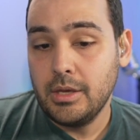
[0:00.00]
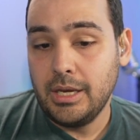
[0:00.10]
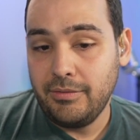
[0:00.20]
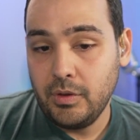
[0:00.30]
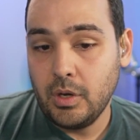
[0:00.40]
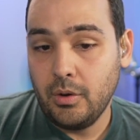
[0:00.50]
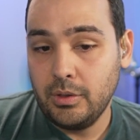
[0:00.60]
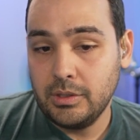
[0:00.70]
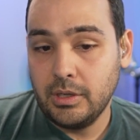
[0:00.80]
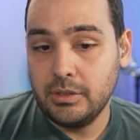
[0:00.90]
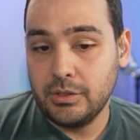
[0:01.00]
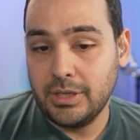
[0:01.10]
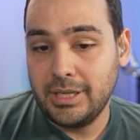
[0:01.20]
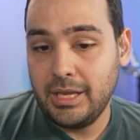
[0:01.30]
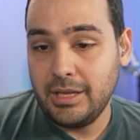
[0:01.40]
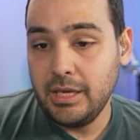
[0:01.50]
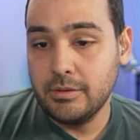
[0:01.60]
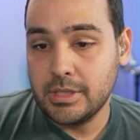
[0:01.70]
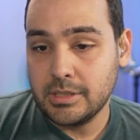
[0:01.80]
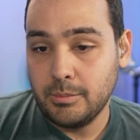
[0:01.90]
And if you go on under the Kadena
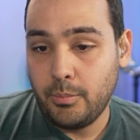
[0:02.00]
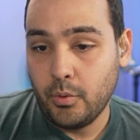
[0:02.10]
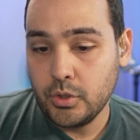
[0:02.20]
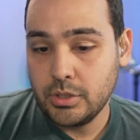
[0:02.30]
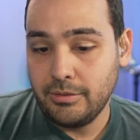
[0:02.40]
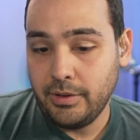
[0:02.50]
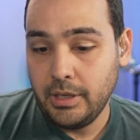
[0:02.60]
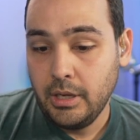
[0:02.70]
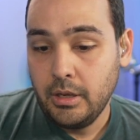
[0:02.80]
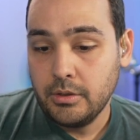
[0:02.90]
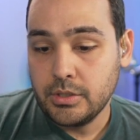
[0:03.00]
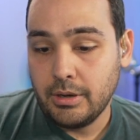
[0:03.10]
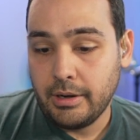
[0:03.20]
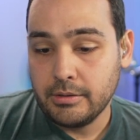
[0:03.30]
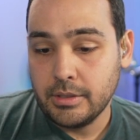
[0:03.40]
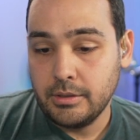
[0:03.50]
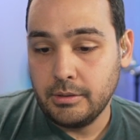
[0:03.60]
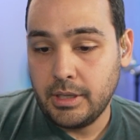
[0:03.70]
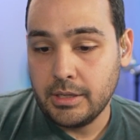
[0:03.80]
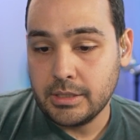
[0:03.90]
ecosystem portion of it, shout out to the
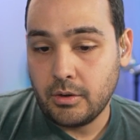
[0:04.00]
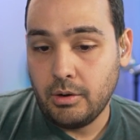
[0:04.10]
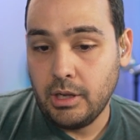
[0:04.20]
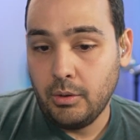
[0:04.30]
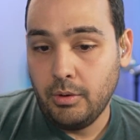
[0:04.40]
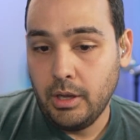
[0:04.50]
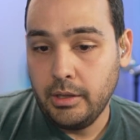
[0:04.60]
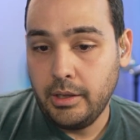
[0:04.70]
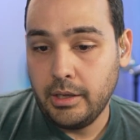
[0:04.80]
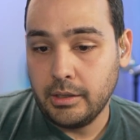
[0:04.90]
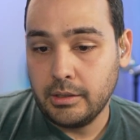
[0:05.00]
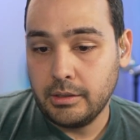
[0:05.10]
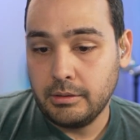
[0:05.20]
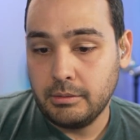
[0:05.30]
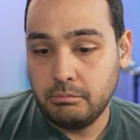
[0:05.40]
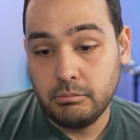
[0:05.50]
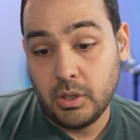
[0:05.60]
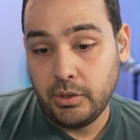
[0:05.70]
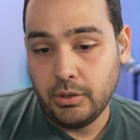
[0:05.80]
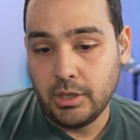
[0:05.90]
guys at Koala Wallet and
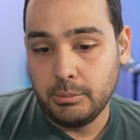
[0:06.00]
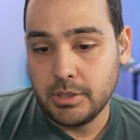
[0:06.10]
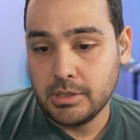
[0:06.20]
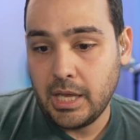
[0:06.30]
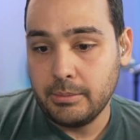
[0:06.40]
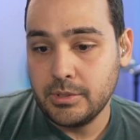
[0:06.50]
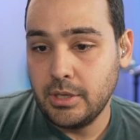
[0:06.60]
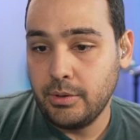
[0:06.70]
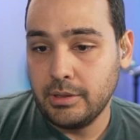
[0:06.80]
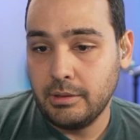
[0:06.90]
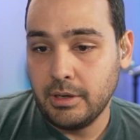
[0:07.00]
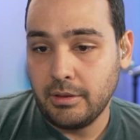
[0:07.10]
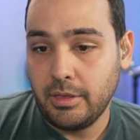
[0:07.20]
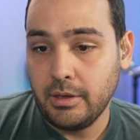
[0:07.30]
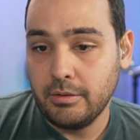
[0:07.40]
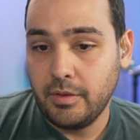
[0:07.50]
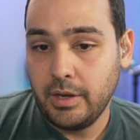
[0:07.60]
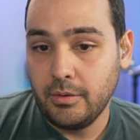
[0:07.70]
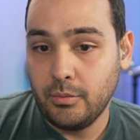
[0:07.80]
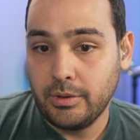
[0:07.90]
Eucalyptus Labs doing their thing over
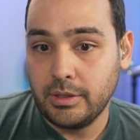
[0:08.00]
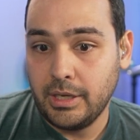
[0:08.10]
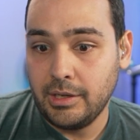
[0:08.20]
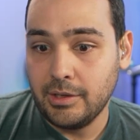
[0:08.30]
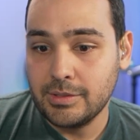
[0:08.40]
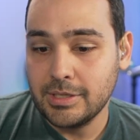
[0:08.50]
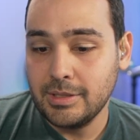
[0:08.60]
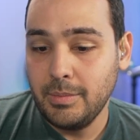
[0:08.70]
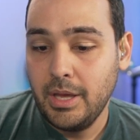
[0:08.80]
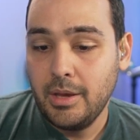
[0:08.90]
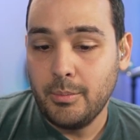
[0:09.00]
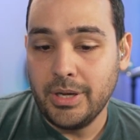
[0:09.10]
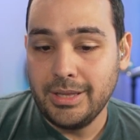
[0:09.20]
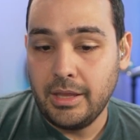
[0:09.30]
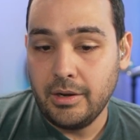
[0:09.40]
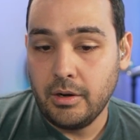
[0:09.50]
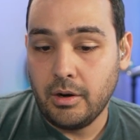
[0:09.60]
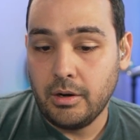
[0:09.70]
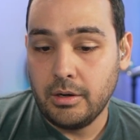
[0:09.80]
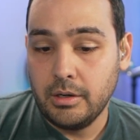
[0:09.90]
there with Kadena ecosystem. But there
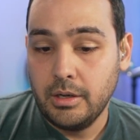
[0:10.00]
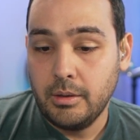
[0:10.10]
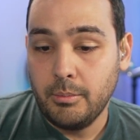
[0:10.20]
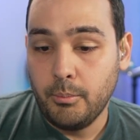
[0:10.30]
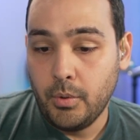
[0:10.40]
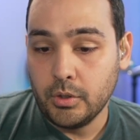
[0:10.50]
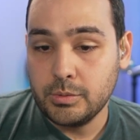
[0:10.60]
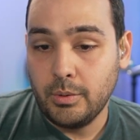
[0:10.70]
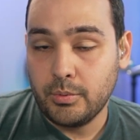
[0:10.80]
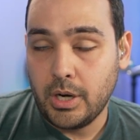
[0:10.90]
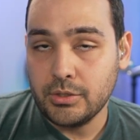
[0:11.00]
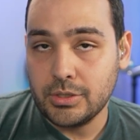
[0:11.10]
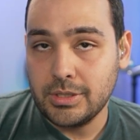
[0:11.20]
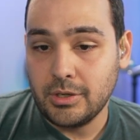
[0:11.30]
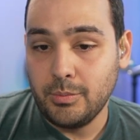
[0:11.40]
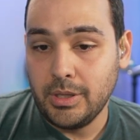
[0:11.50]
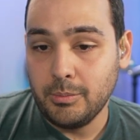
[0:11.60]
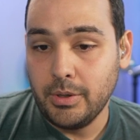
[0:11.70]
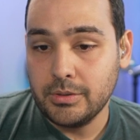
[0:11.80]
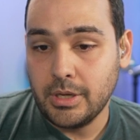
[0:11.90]
are multiple projects that are being
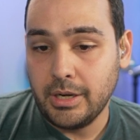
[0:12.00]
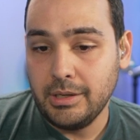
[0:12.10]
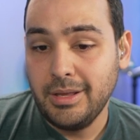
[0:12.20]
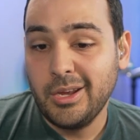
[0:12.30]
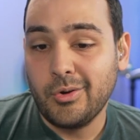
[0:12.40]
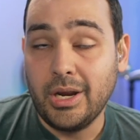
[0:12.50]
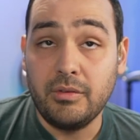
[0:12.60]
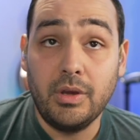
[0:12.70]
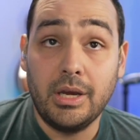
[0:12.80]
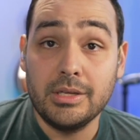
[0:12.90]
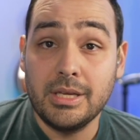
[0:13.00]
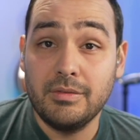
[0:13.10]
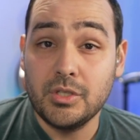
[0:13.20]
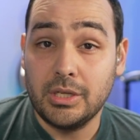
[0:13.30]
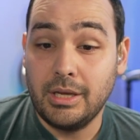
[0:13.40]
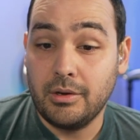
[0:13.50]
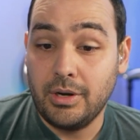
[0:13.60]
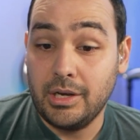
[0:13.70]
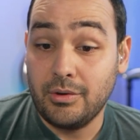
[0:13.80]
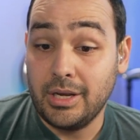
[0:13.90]
built on it. Crank, if you guys haven't checked out
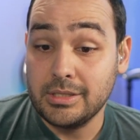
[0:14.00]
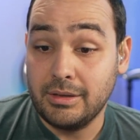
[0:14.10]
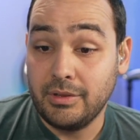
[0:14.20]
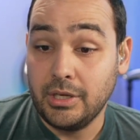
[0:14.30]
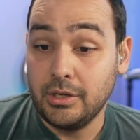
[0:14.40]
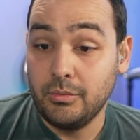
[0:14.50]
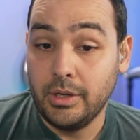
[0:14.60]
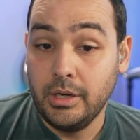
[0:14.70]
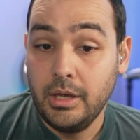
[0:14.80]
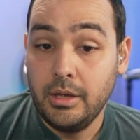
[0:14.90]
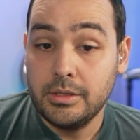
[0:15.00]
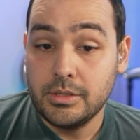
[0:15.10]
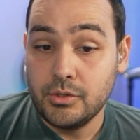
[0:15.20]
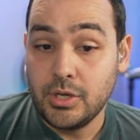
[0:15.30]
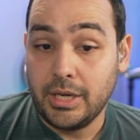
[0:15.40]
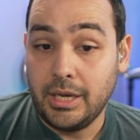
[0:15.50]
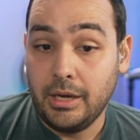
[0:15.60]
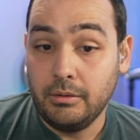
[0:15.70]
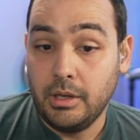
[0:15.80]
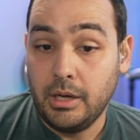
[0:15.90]
Crank, Crank is definitely a good one to check
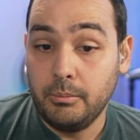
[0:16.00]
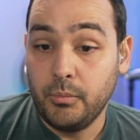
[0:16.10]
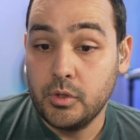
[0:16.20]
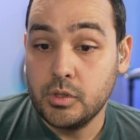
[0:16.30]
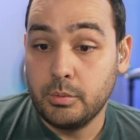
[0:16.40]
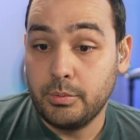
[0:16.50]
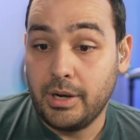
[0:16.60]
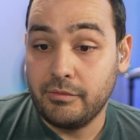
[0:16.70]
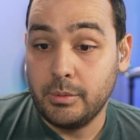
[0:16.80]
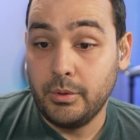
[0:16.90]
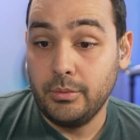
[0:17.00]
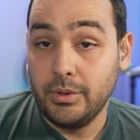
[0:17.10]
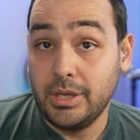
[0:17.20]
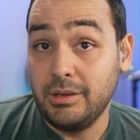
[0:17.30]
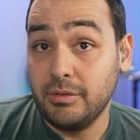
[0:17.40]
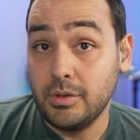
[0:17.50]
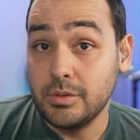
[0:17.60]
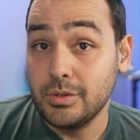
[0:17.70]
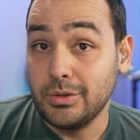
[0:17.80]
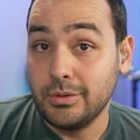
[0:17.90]
out. Um, super profitable. You can even
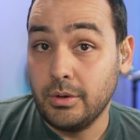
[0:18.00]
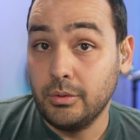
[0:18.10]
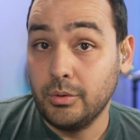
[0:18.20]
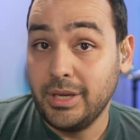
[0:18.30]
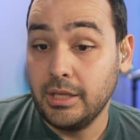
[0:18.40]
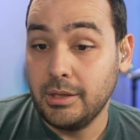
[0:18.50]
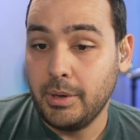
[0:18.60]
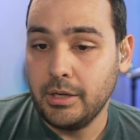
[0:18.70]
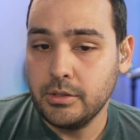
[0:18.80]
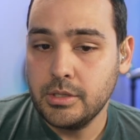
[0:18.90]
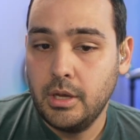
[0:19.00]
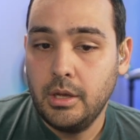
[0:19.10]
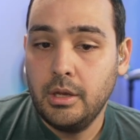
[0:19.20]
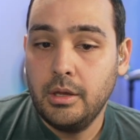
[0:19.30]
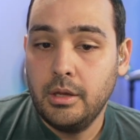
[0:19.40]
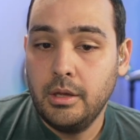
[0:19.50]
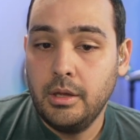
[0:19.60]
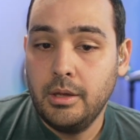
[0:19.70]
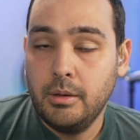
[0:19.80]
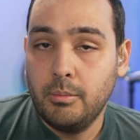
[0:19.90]
use your old helium miners.
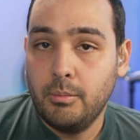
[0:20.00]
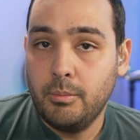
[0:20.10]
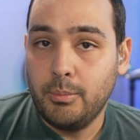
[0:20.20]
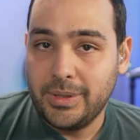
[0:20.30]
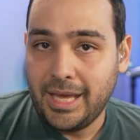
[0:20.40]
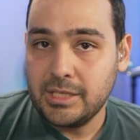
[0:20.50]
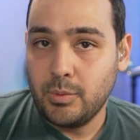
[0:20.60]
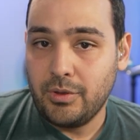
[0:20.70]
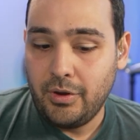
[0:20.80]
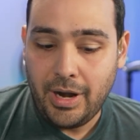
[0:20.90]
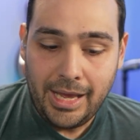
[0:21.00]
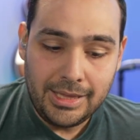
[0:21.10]
But that's where they're at.